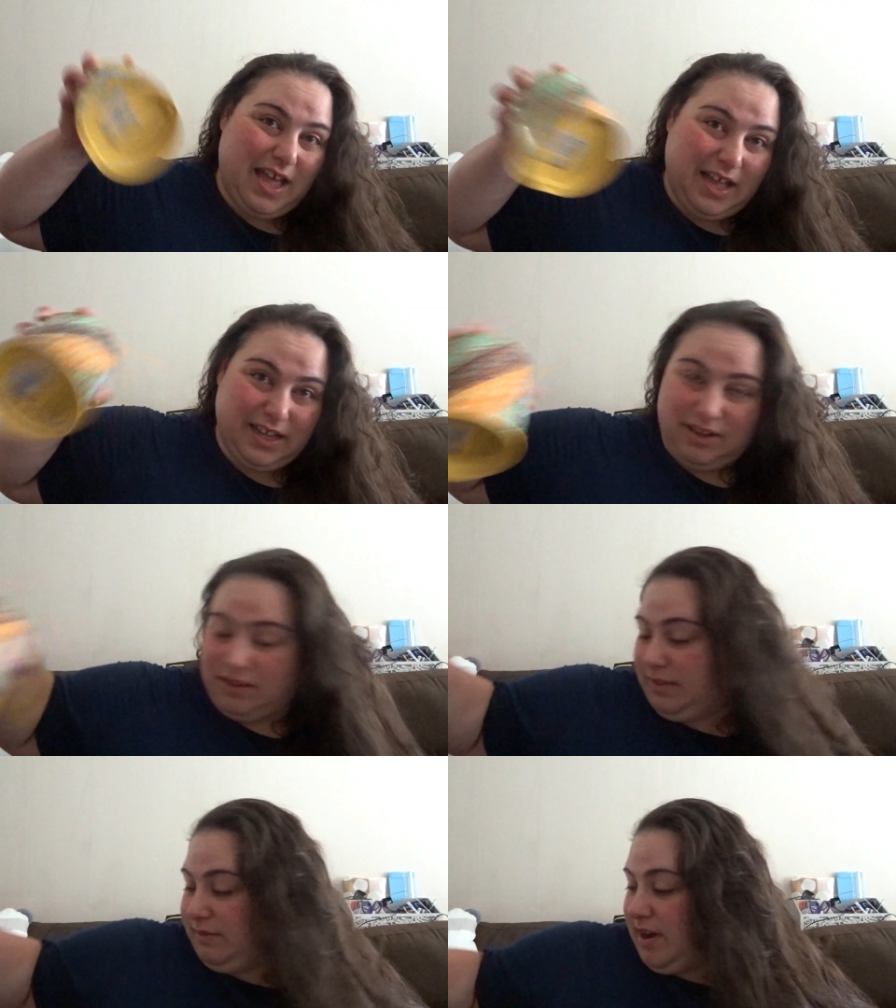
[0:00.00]
I
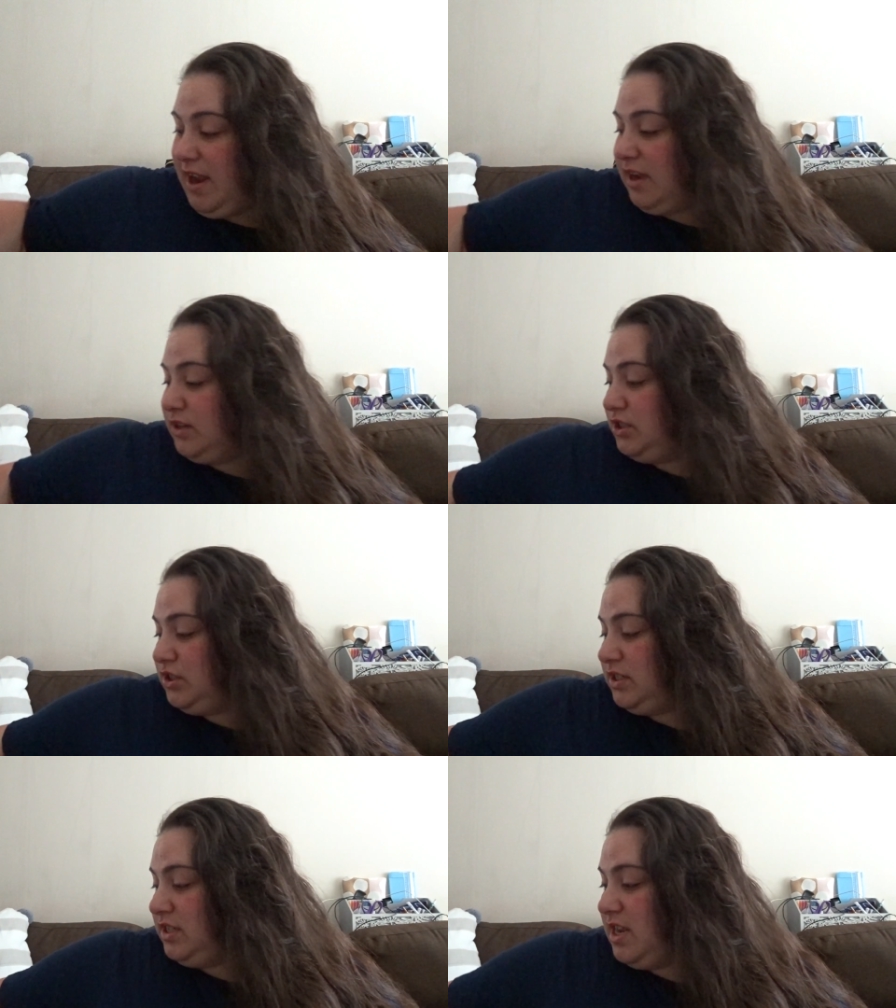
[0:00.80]
got three
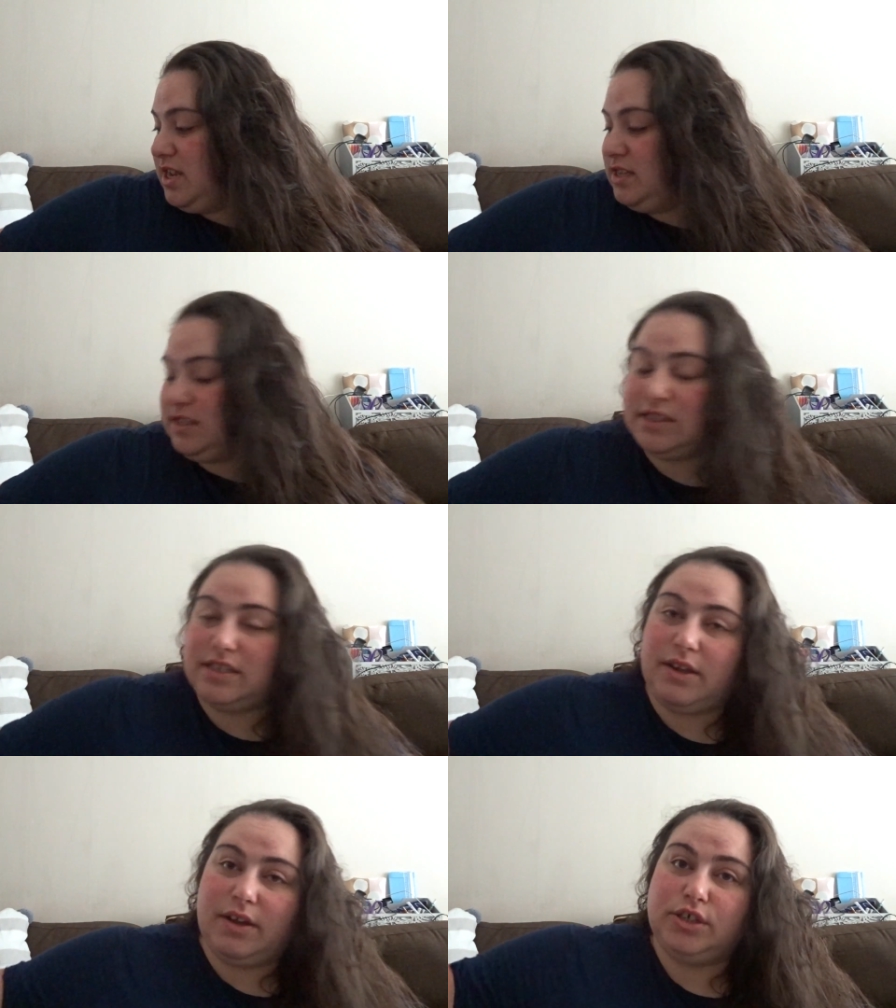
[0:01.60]
extra tins.
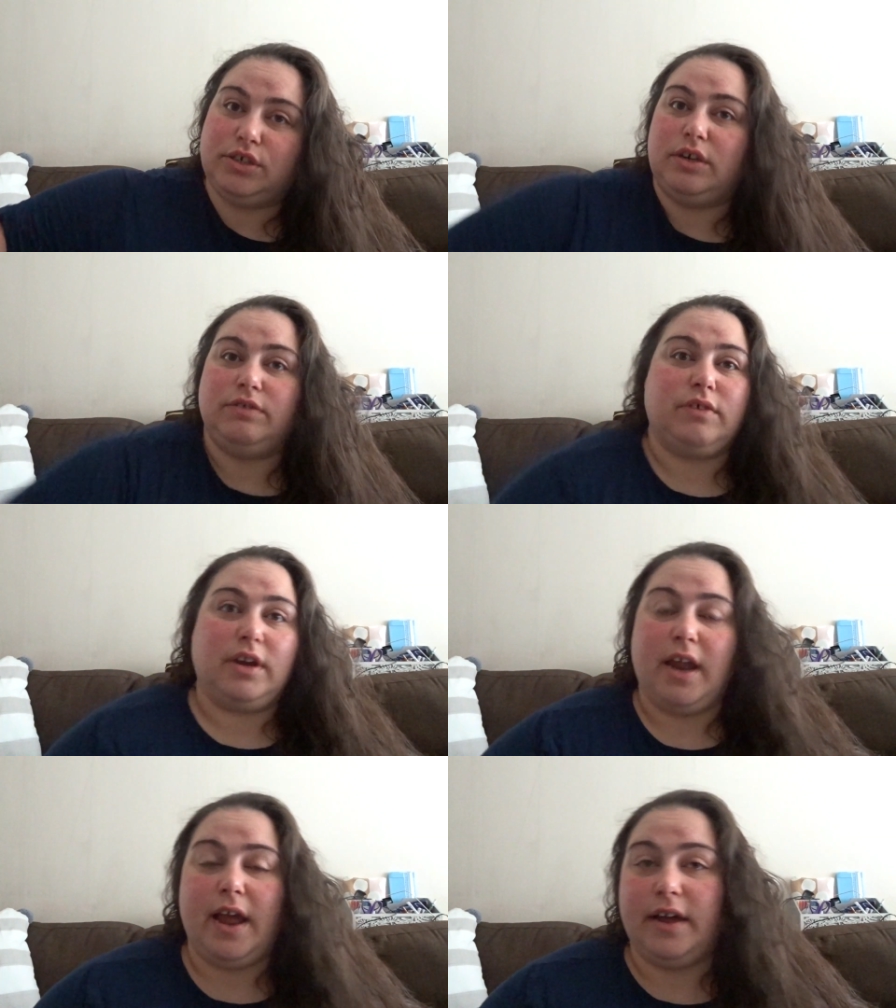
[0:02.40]
So I shouldn't run
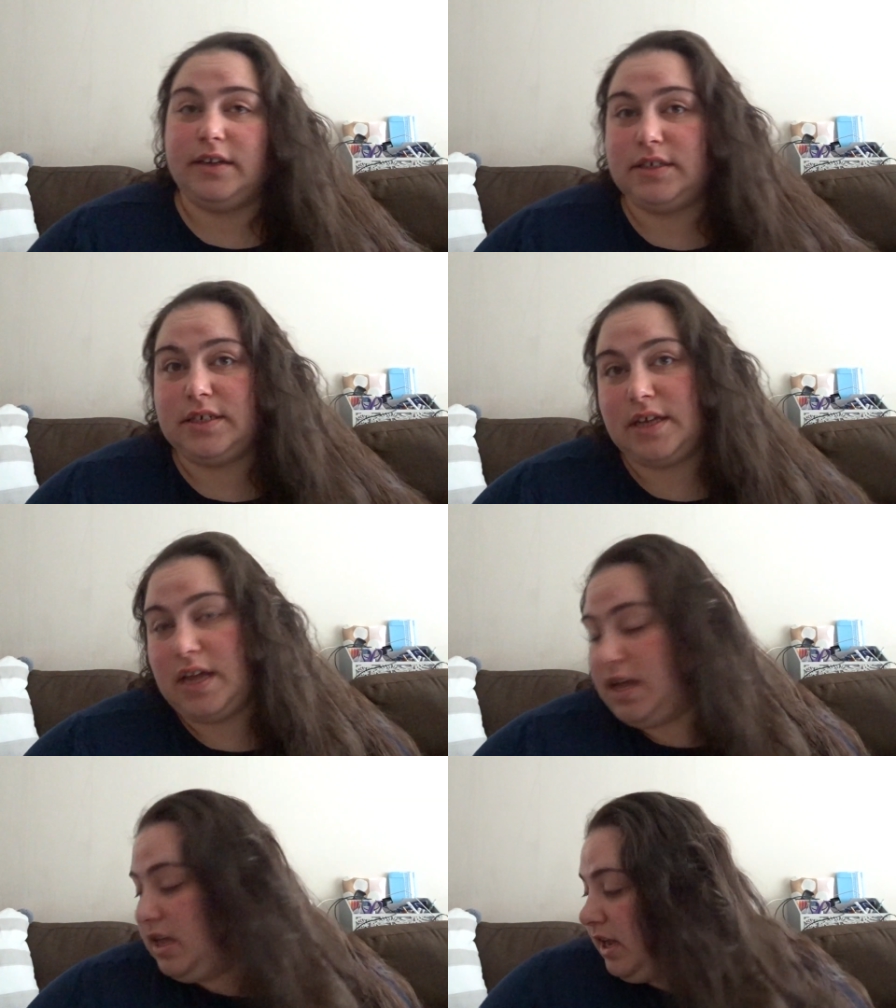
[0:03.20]
out
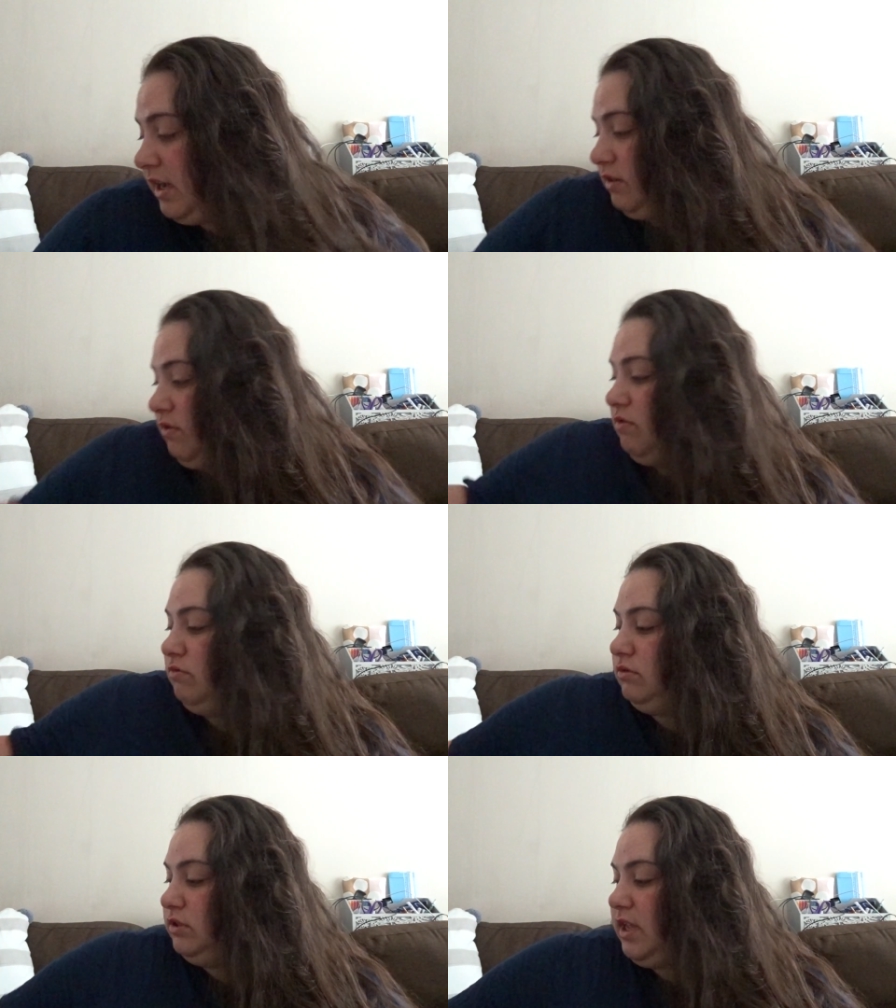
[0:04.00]
at
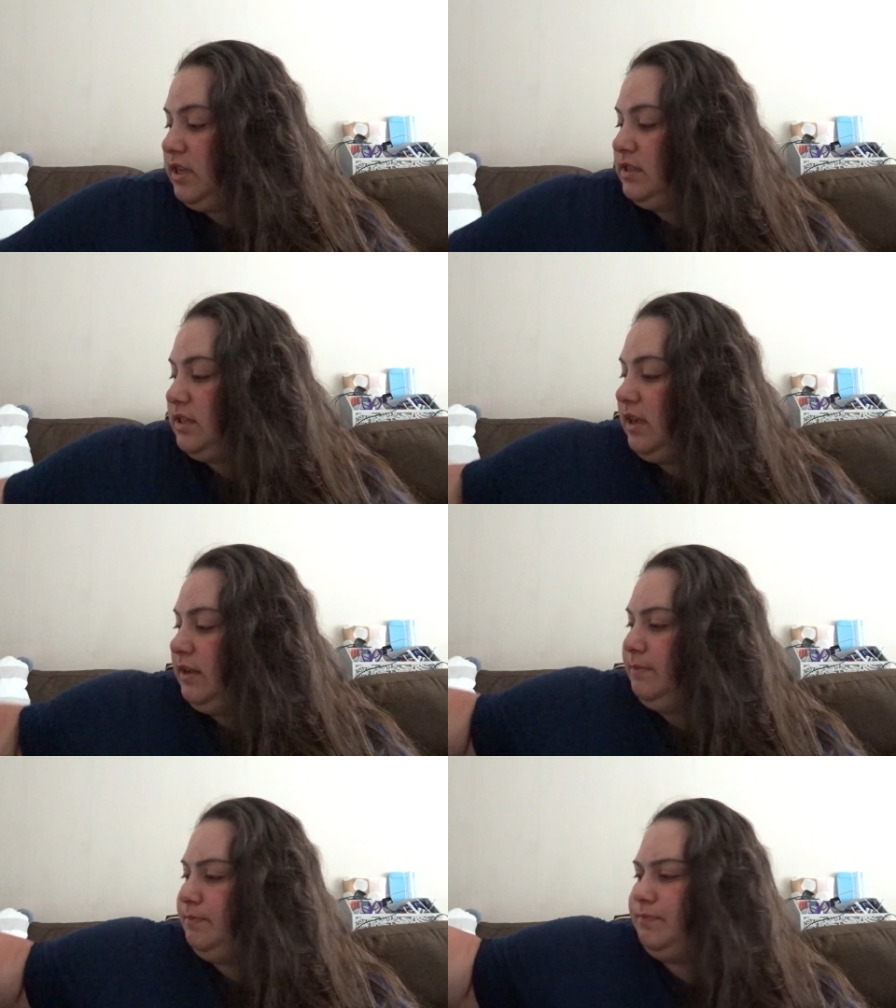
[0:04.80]
all. There's
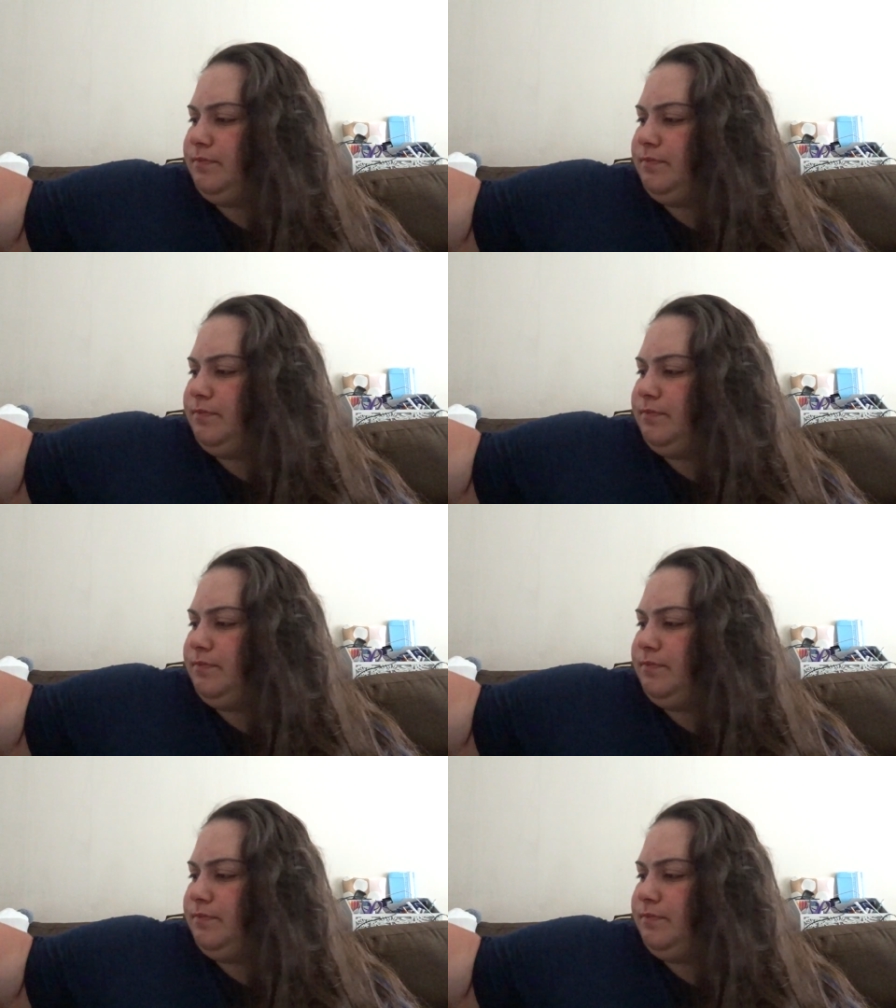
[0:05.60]
um